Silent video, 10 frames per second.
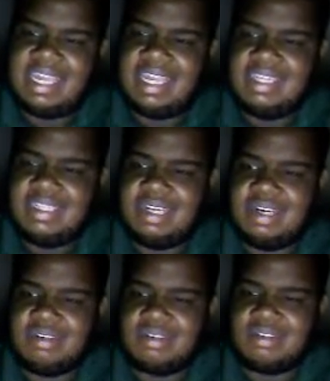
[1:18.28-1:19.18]
so you could
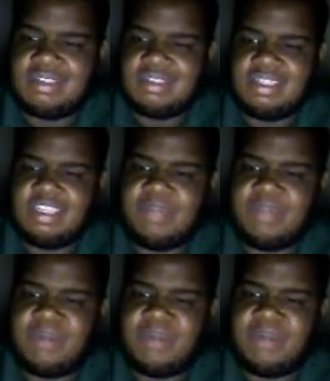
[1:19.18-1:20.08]
get popular at
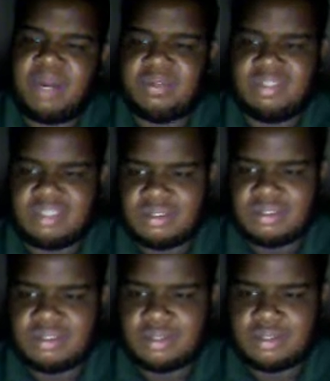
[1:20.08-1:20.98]
school.
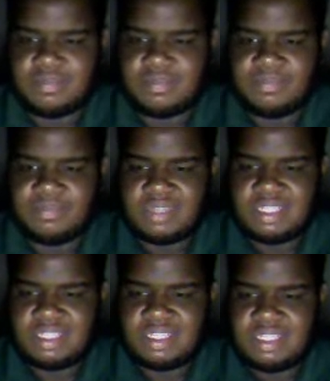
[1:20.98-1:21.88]
And
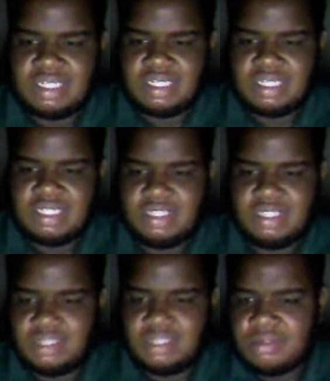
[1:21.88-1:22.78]
two, it's a
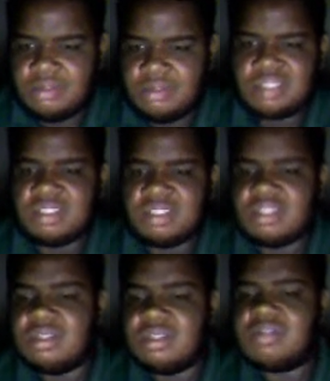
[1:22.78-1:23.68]
little
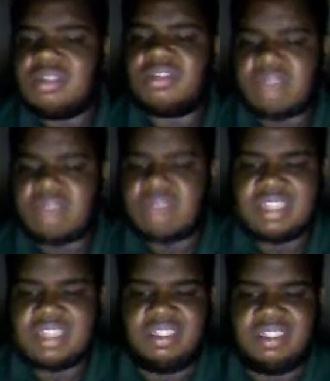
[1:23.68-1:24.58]
distraction. It's a hell
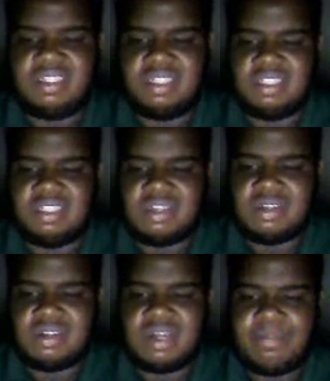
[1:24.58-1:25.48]
of a lot better.
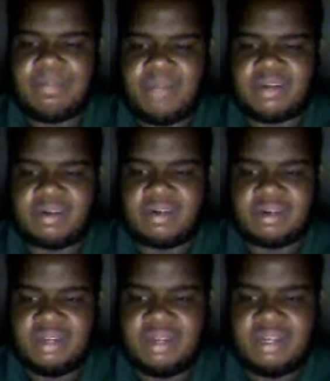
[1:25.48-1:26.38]
Retro
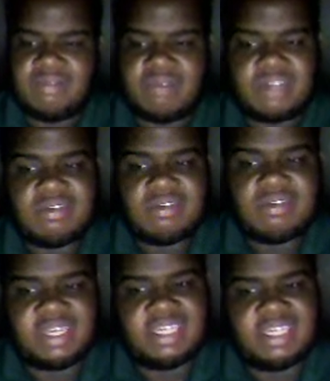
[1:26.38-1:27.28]
games, in my
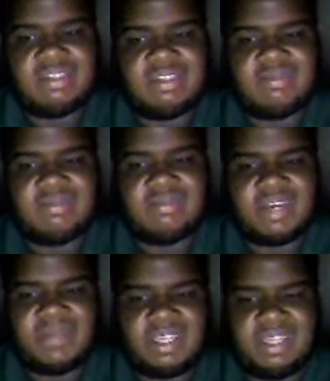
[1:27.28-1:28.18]
opinion, old
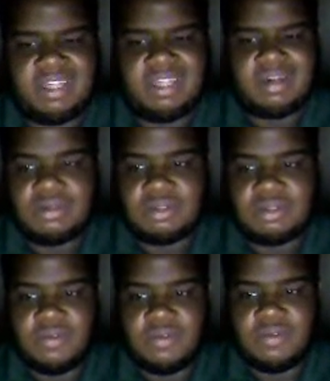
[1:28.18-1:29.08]
school video
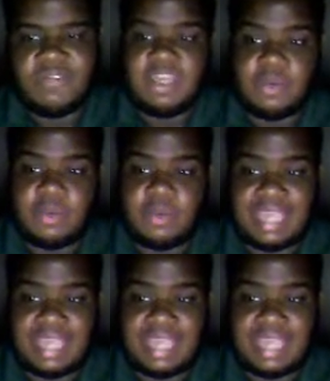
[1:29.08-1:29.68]
games,